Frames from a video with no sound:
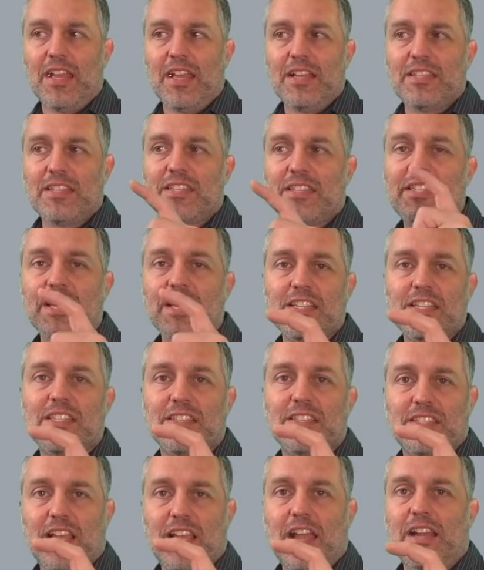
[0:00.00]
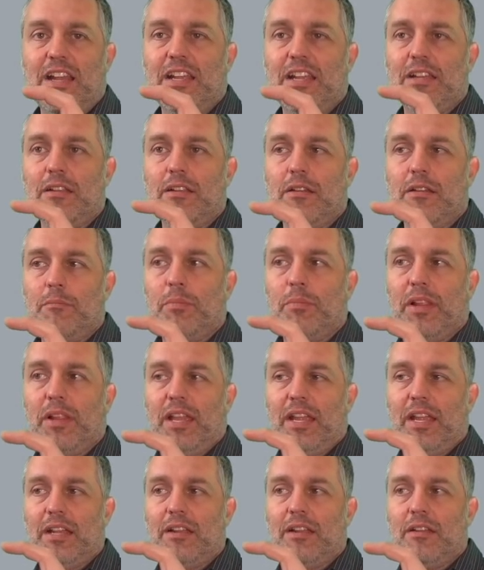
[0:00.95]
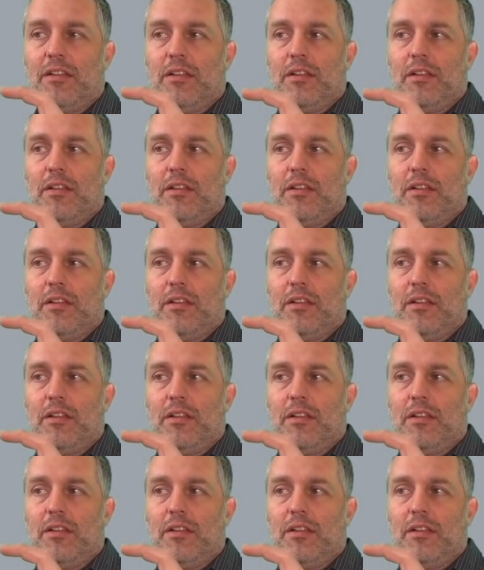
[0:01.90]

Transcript: 6-sided blade